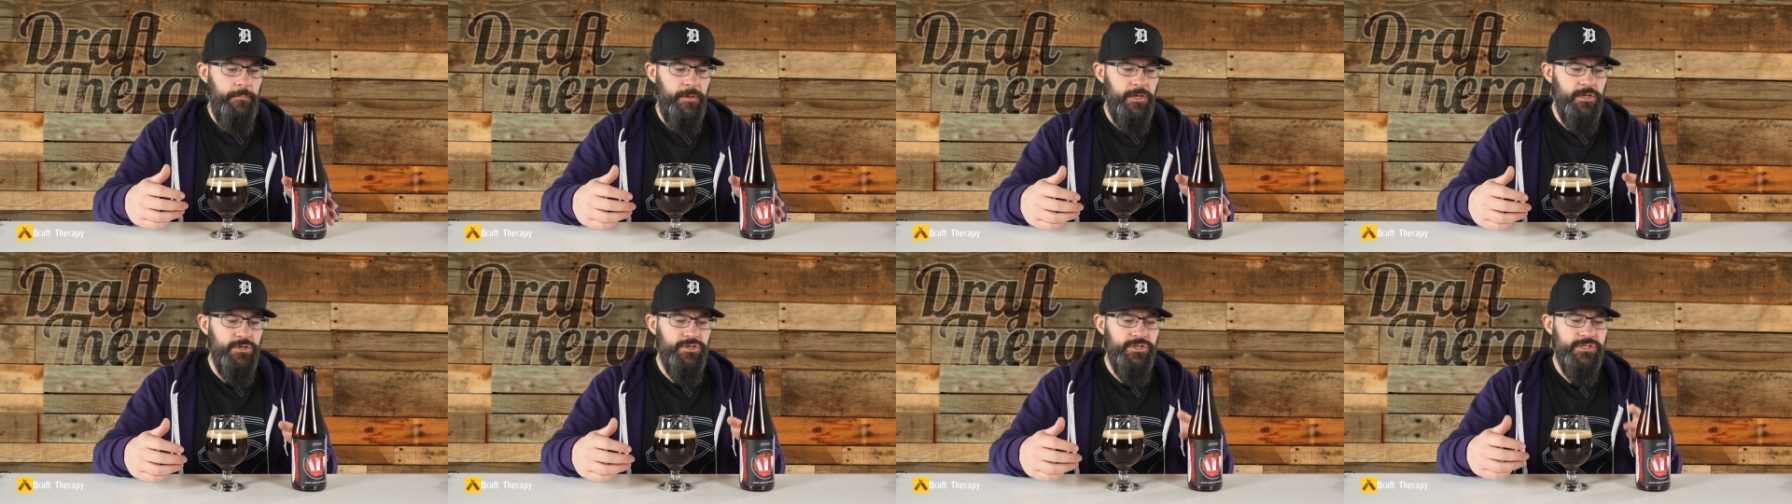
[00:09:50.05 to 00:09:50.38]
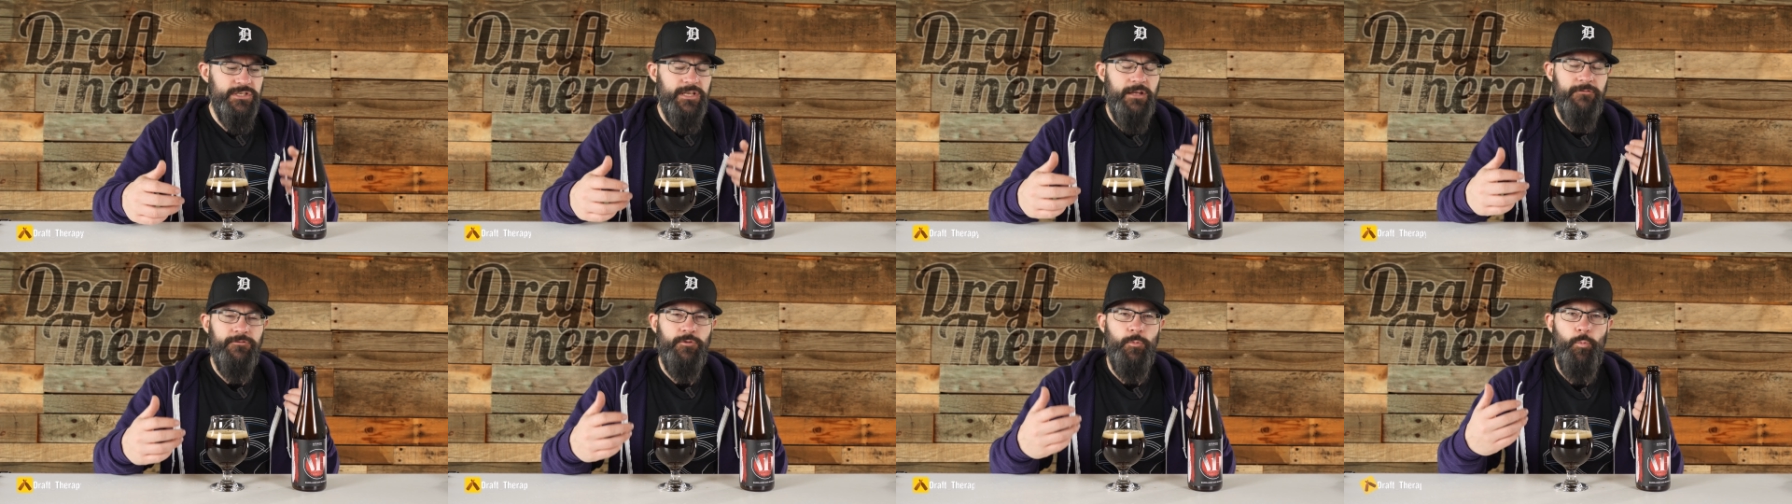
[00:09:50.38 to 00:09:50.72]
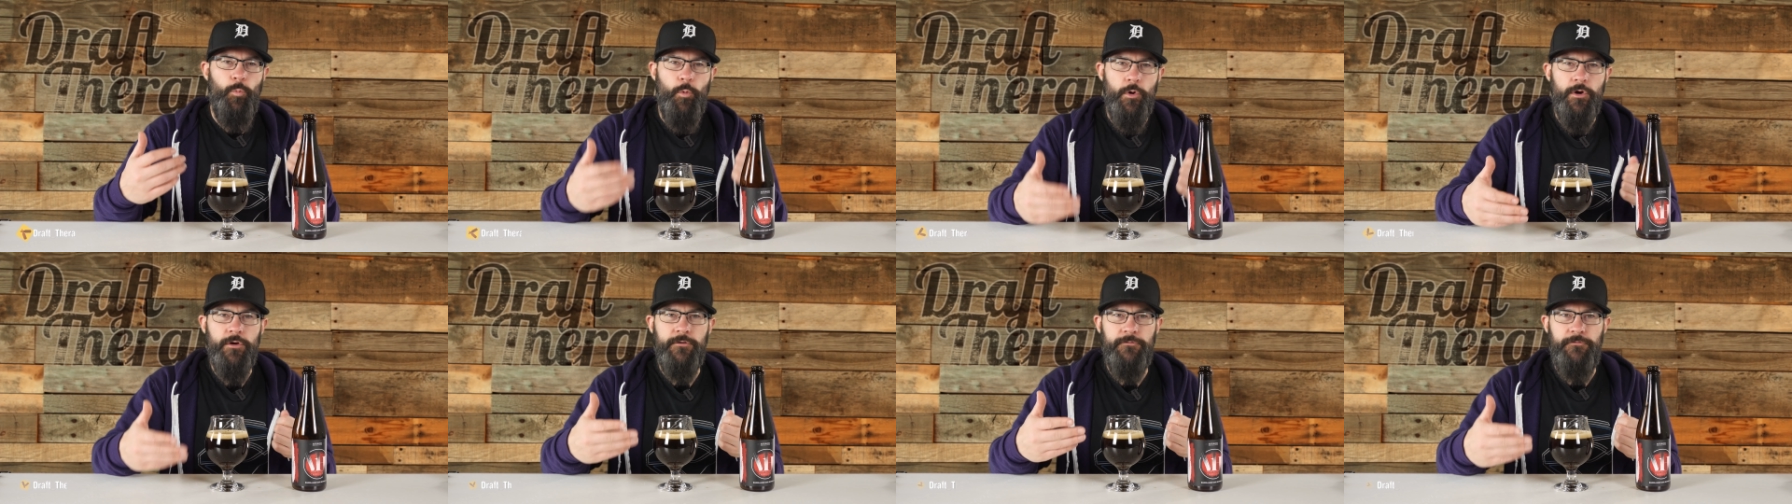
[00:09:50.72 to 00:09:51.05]
but you just have to
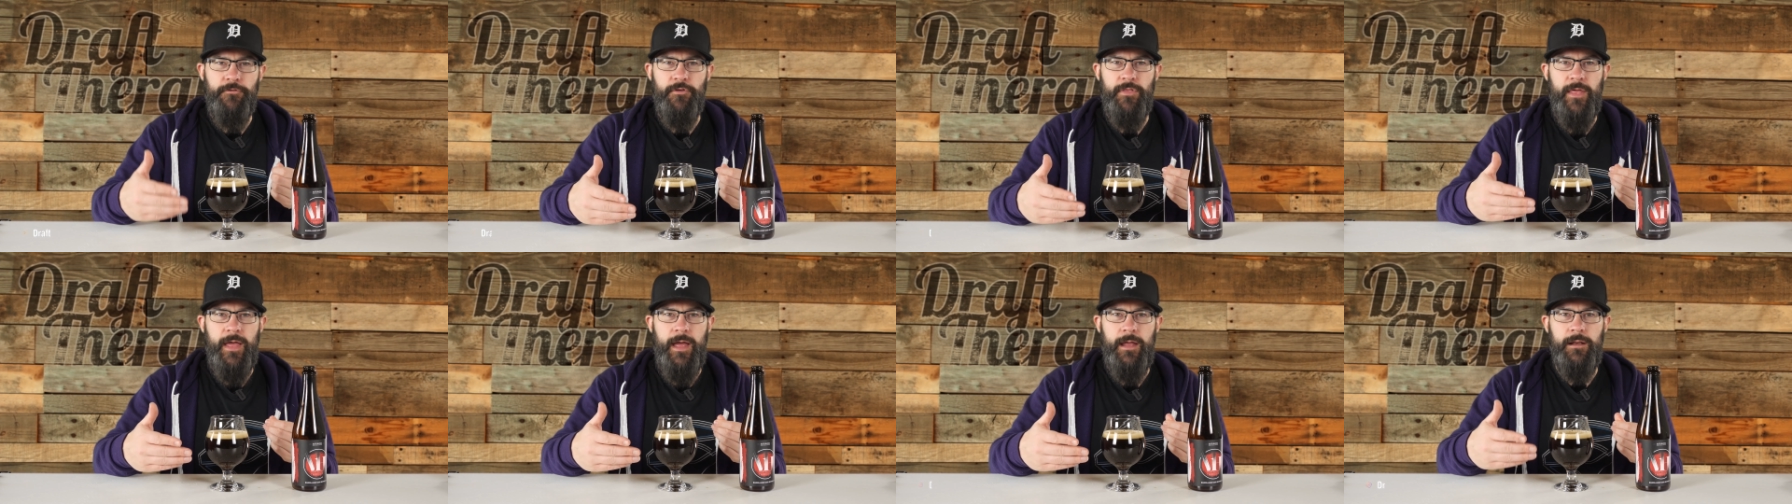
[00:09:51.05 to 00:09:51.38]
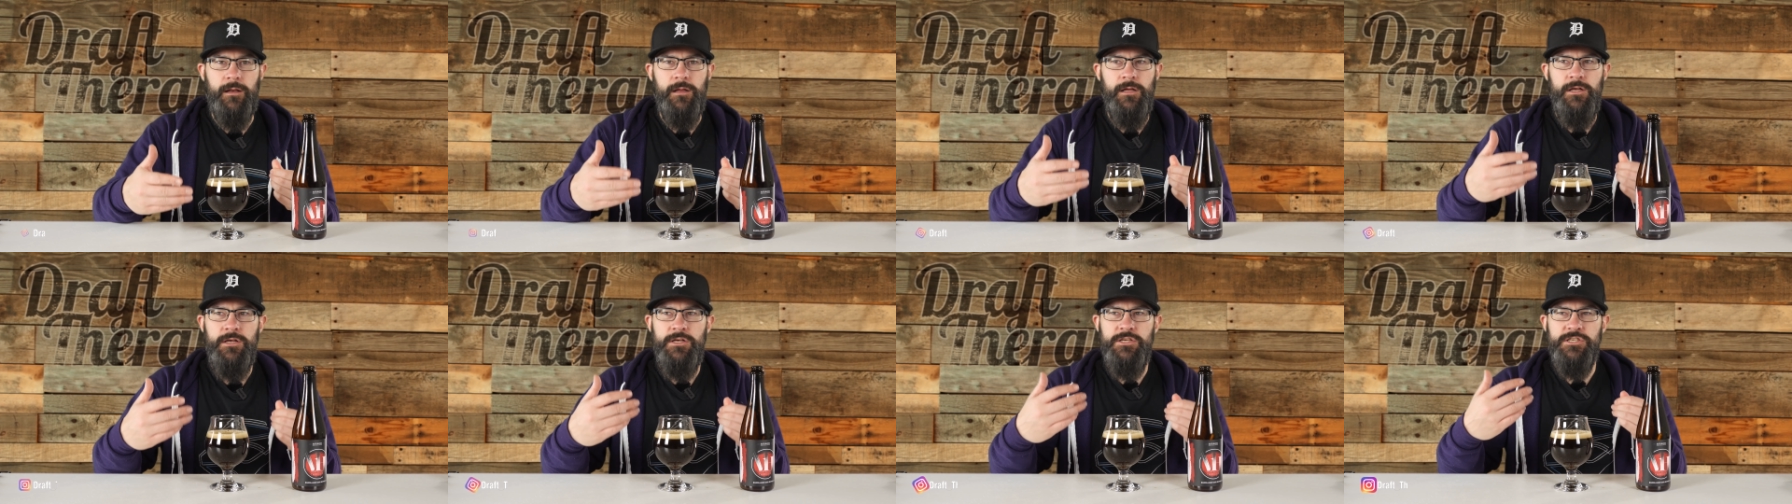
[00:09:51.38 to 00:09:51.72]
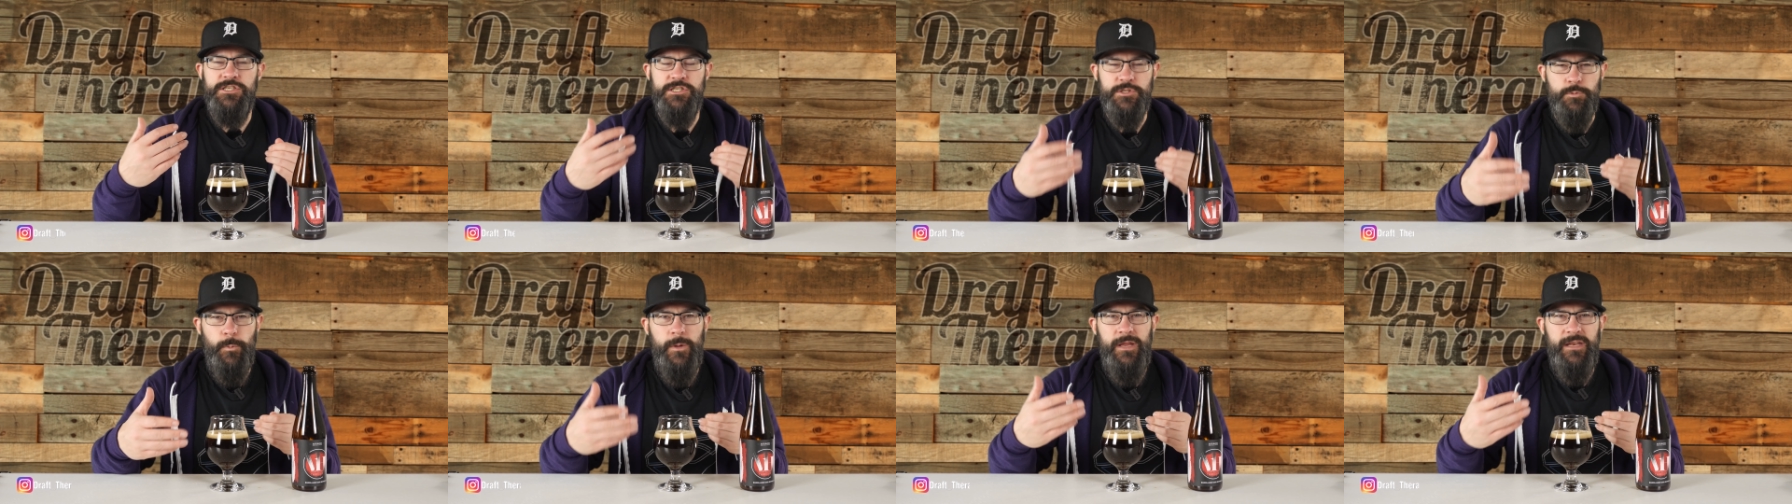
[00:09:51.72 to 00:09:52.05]
work for that
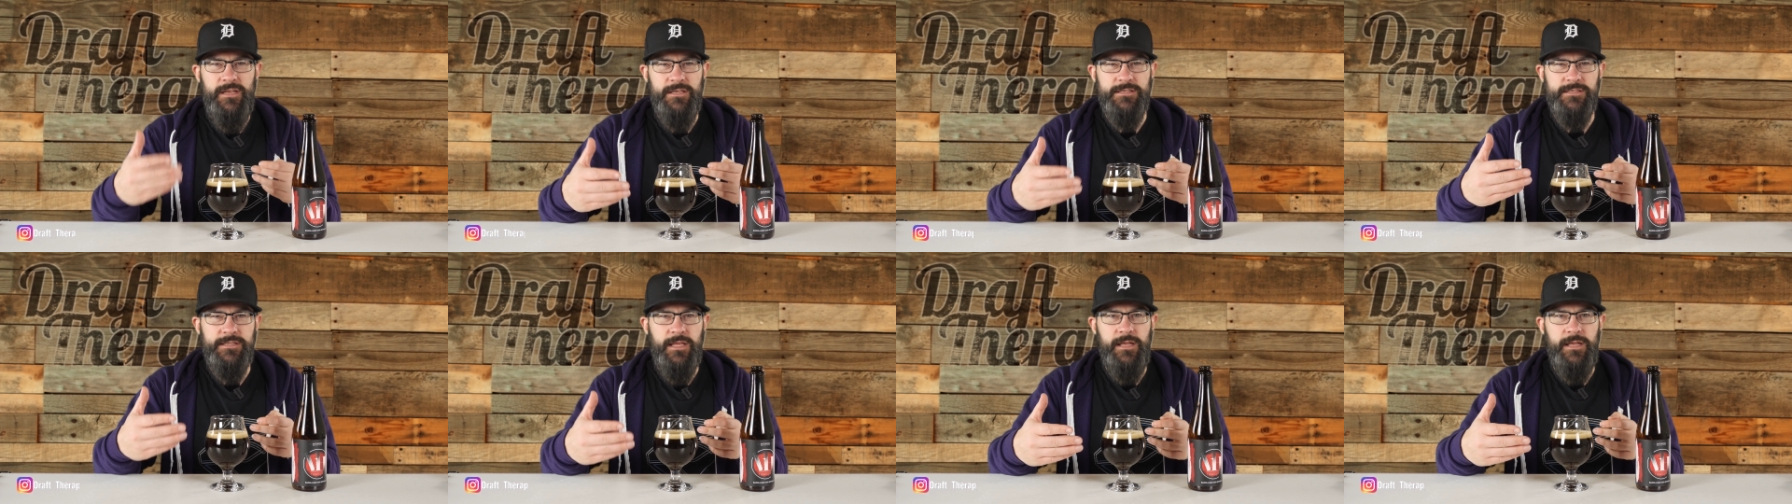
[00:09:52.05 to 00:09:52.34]
sweetness